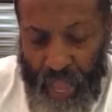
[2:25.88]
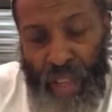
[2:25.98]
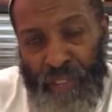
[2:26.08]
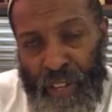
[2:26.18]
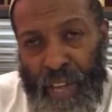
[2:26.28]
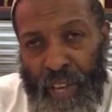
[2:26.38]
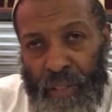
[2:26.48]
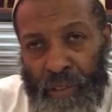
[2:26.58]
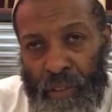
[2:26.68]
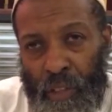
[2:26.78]
advocate.
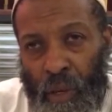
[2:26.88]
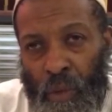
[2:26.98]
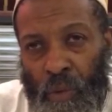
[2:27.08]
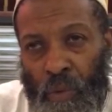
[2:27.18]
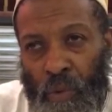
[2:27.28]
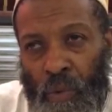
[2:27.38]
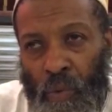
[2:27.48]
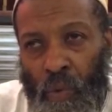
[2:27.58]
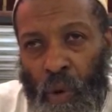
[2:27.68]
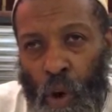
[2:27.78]
So
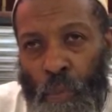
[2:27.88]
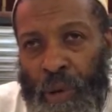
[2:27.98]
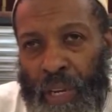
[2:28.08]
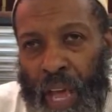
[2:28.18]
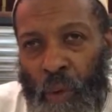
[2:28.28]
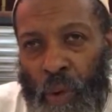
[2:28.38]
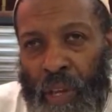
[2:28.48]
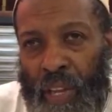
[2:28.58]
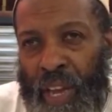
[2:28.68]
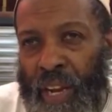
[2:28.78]
we're hoping that we
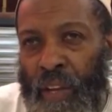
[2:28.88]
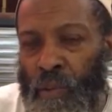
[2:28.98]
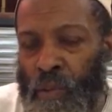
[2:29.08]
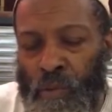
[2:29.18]
can get a